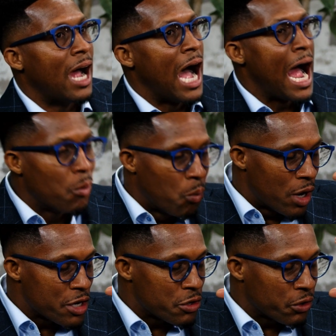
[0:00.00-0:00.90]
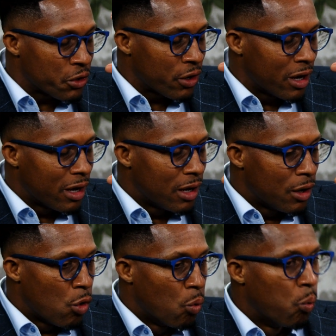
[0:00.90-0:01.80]
I wonder
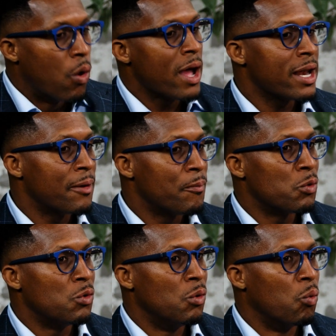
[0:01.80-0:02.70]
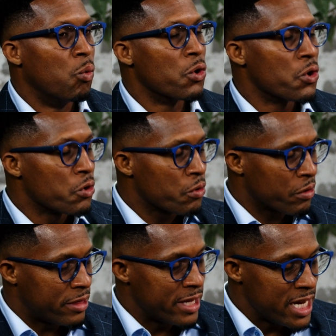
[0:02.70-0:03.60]
what were
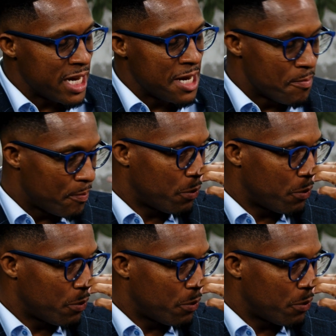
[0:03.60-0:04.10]
the